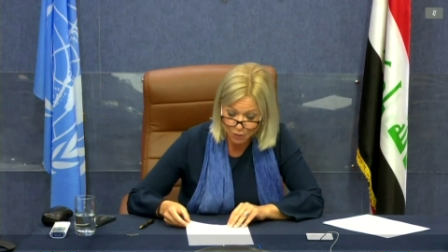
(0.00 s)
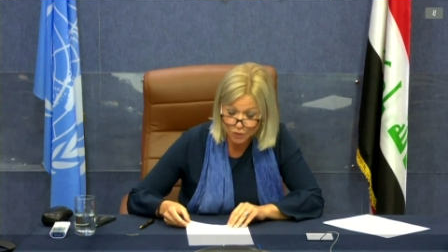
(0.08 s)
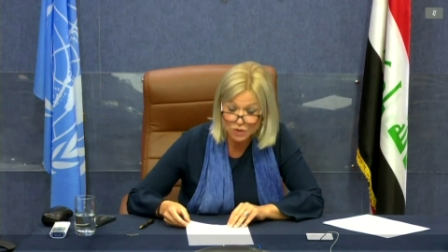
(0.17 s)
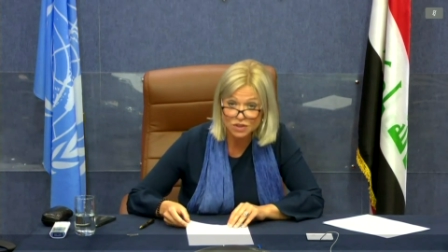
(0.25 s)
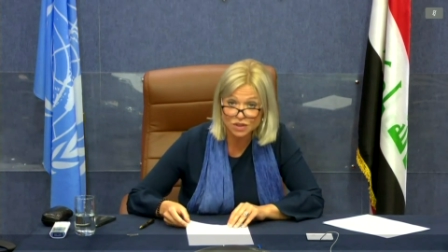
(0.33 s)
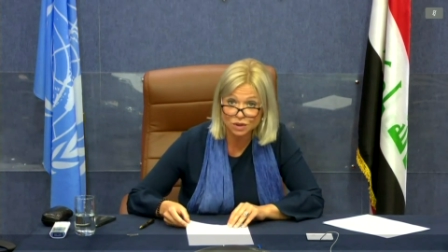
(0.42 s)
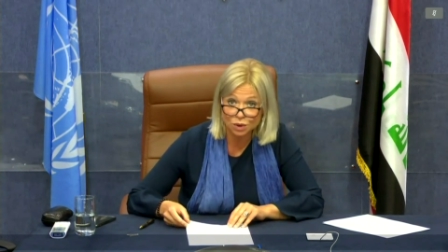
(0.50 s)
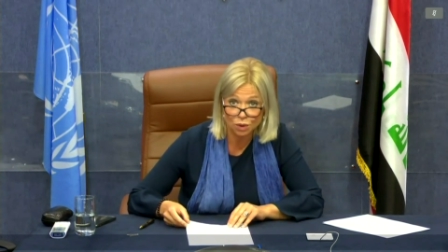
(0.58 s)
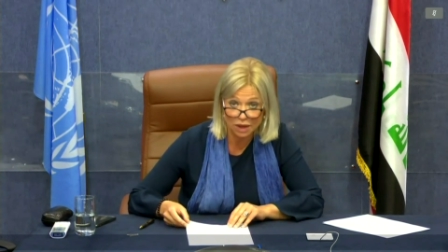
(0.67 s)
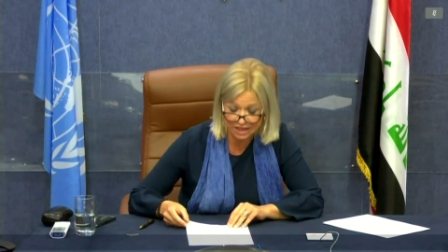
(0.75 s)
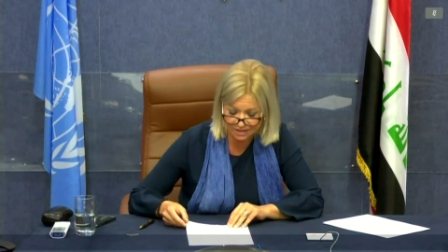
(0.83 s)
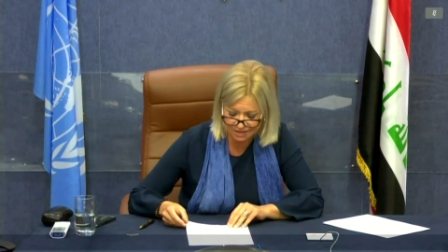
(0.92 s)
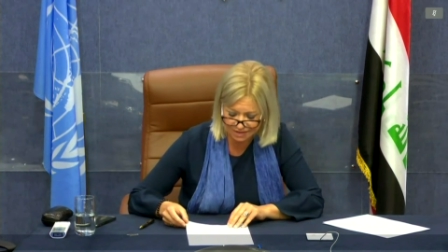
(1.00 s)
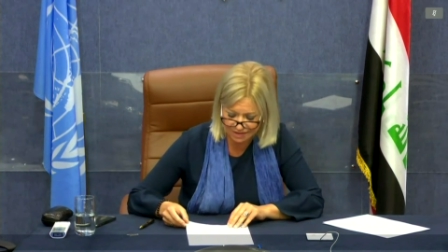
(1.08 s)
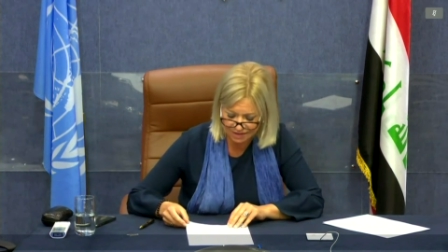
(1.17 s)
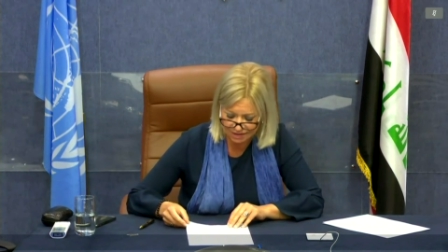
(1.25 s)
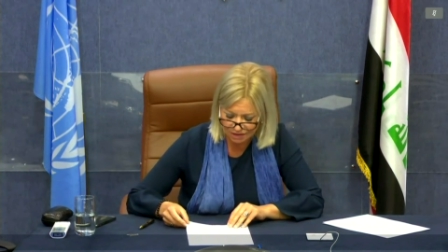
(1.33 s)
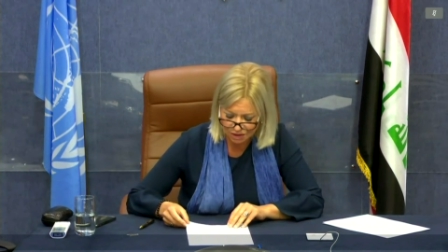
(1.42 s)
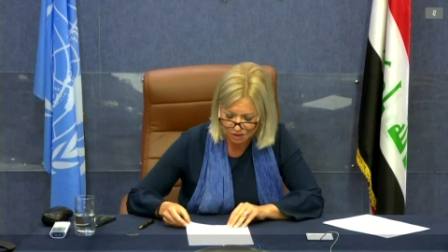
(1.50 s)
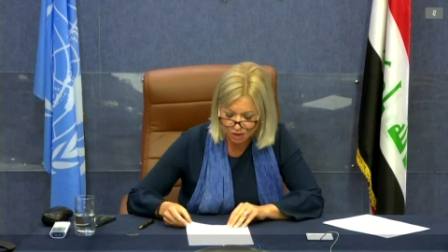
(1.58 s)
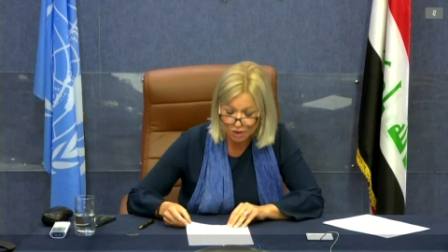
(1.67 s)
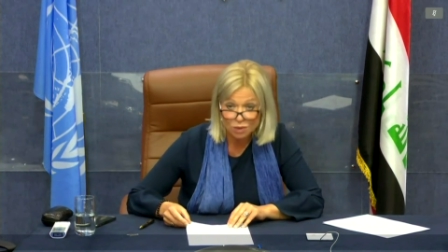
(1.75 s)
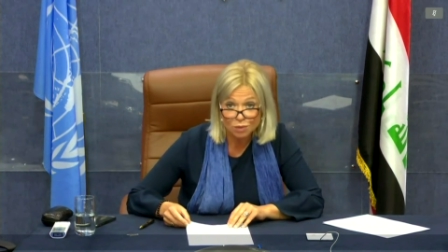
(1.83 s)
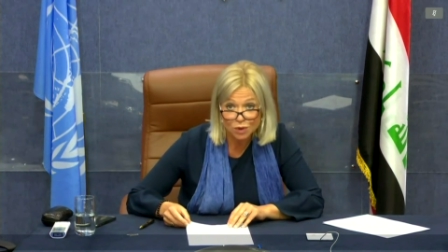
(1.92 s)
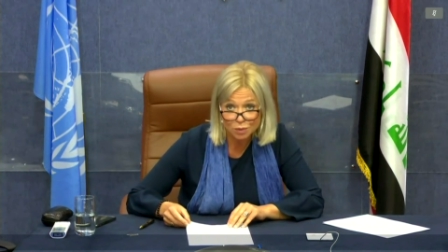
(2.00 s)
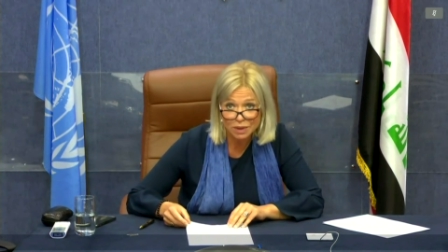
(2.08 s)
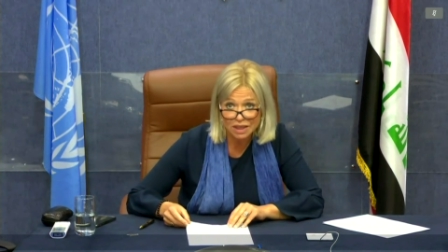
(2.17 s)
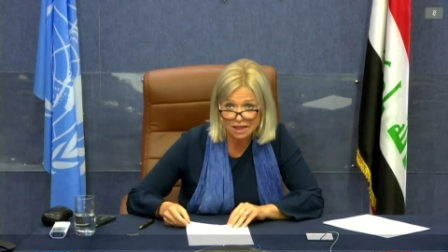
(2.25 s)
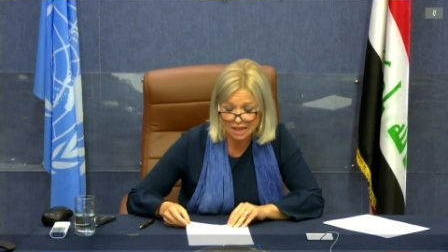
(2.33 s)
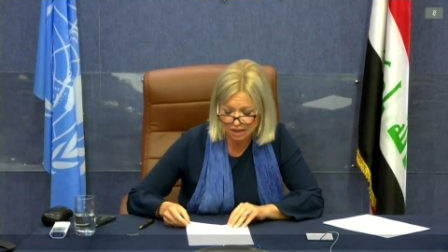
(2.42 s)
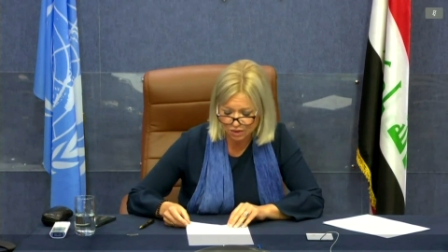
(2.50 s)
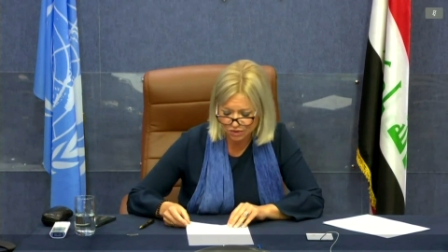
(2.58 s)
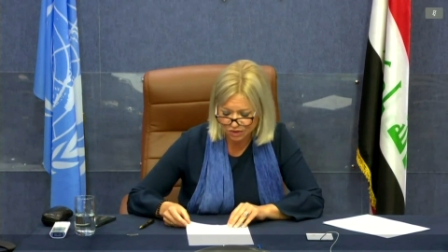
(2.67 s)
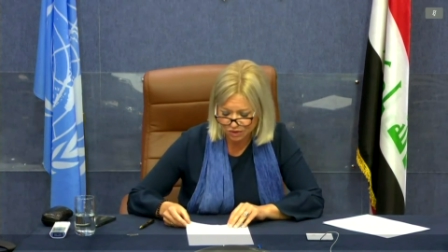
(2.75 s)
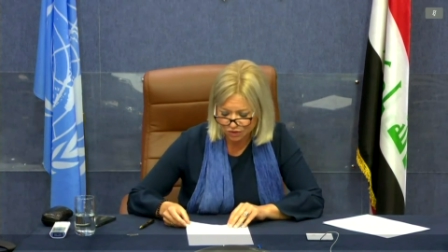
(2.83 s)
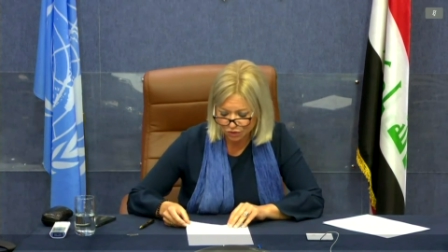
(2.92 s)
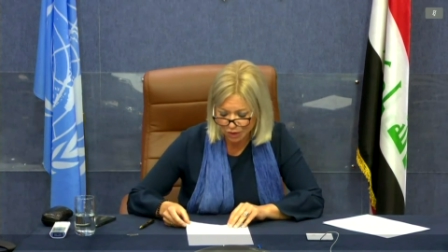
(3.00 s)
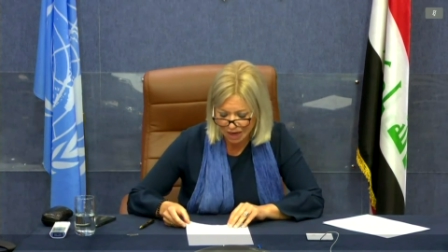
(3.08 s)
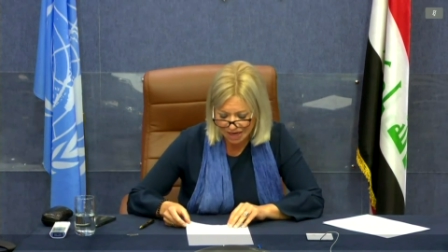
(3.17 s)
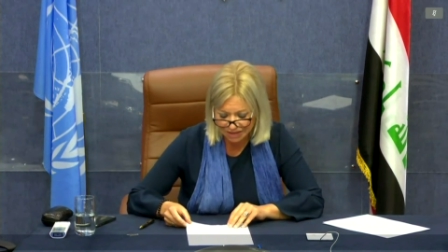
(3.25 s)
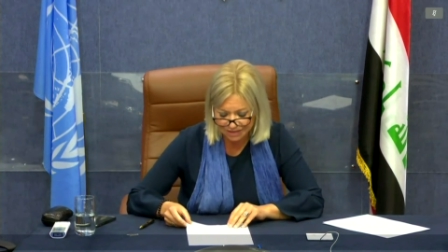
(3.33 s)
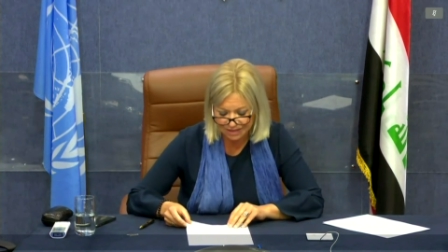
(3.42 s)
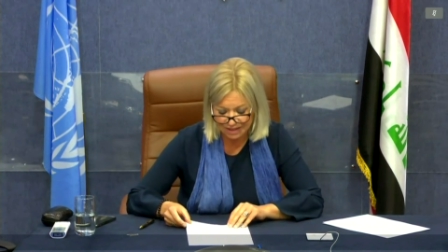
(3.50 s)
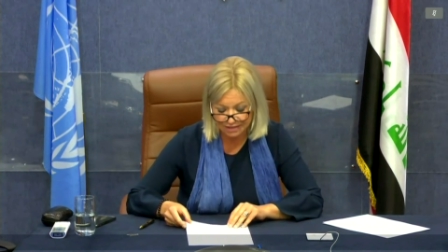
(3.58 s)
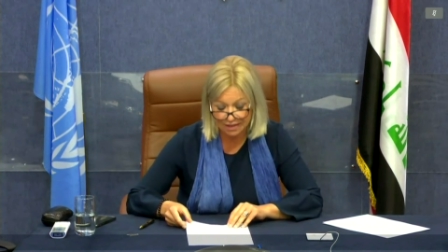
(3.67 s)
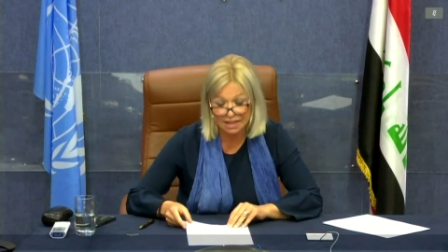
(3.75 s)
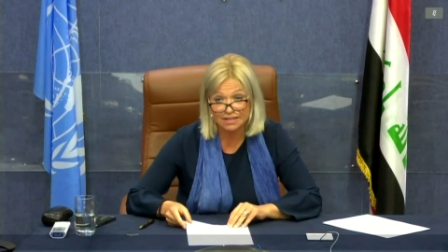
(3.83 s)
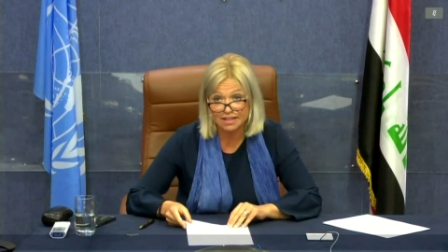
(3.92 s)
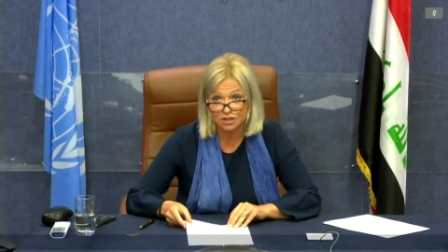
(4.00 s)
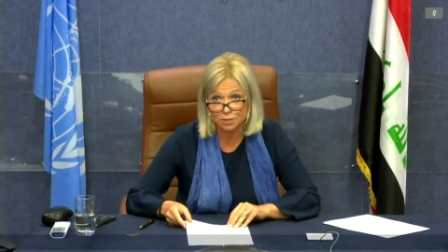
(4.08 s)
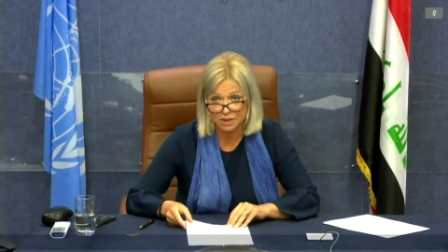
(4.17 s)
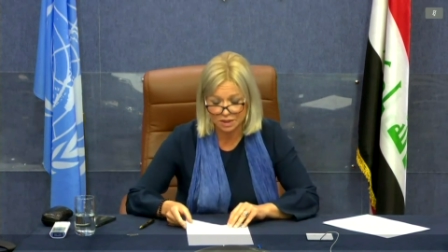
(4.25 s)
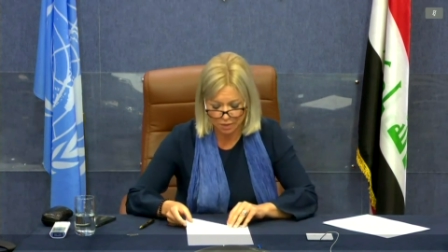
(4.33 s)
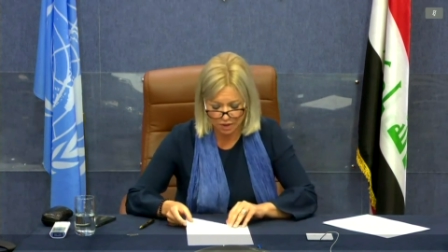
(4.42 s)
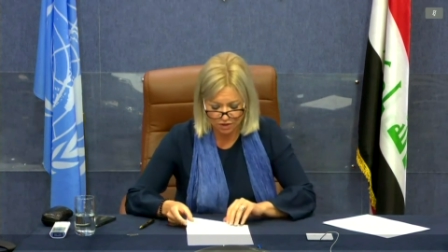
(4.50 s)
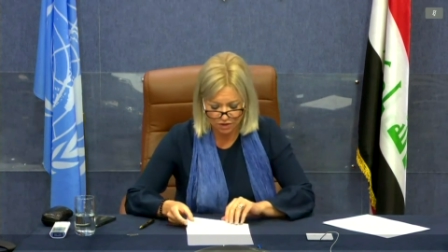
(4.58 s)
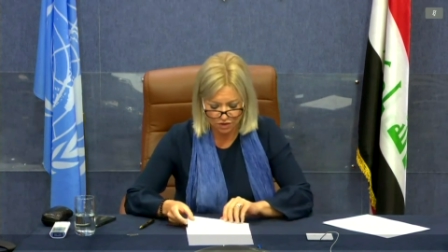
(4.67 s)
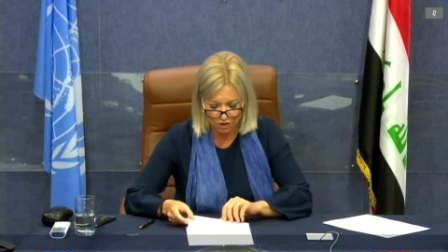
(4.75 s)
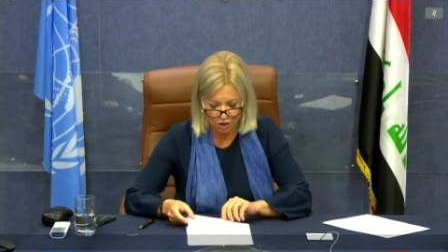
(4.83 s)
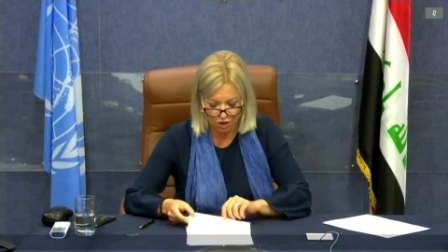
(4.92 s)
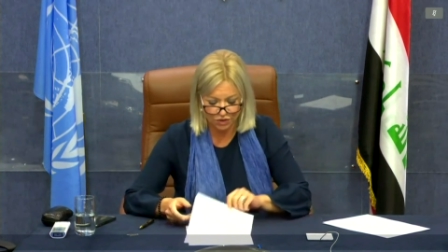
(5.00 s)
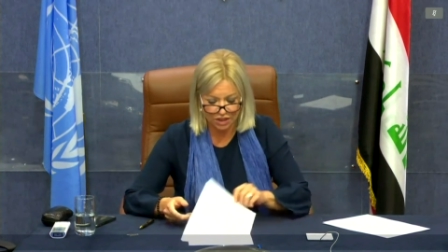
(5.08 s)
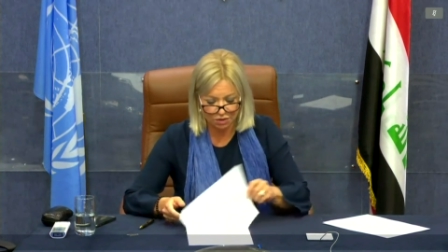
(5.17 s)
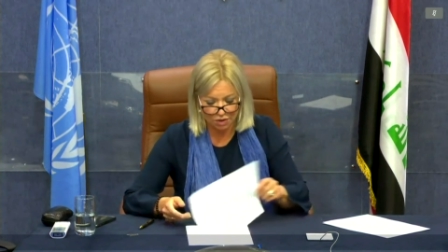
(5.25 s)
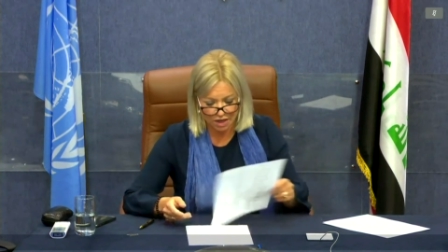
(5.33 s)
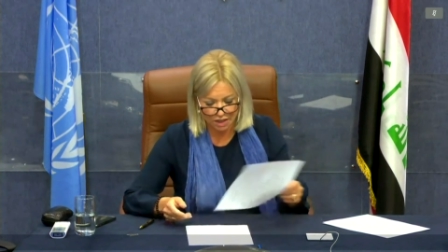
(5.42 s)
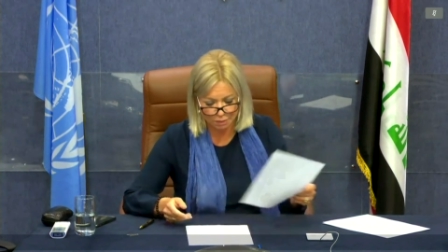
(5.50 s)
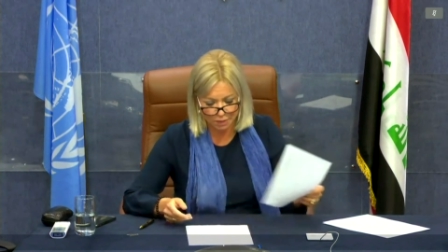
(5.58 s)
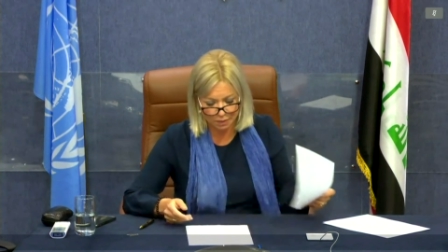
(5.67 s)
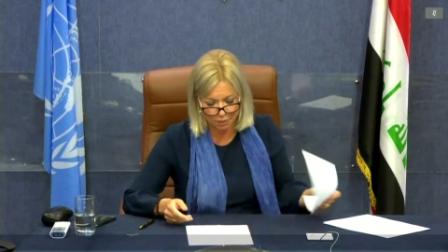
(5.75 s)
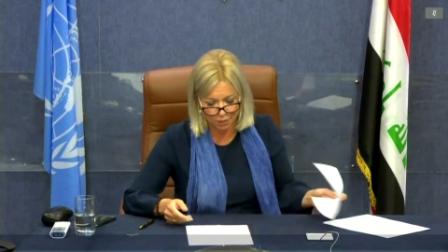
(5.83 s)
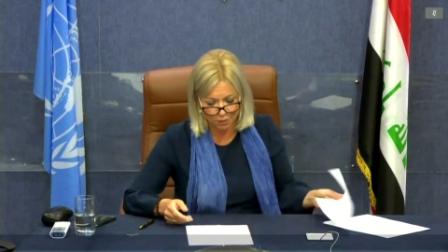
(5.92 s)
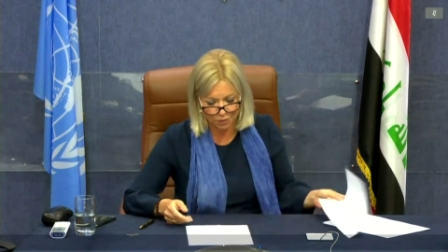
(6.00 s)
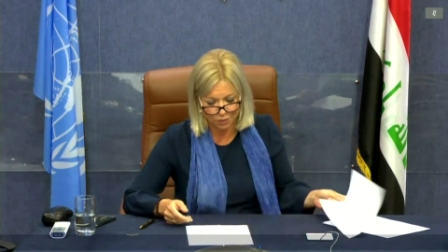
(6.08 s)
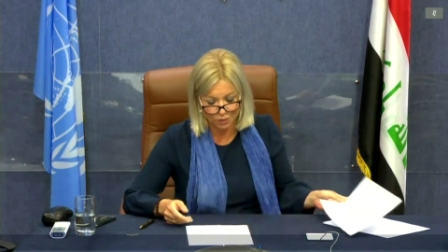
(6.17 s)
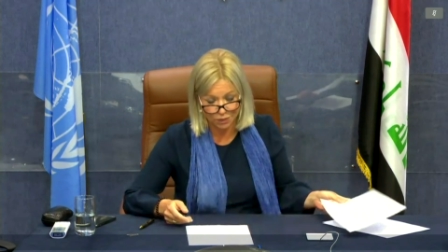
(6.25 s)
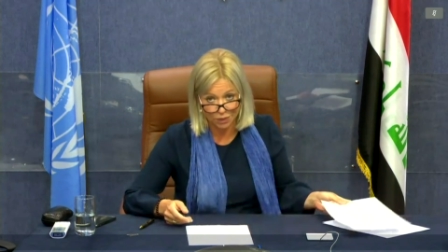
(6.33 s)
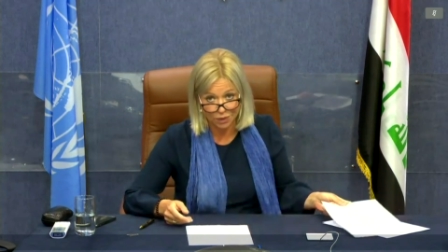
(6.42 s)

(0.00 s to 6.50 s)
person, or entity will be allowed to hijack the legitimate demands of the Iraqi people.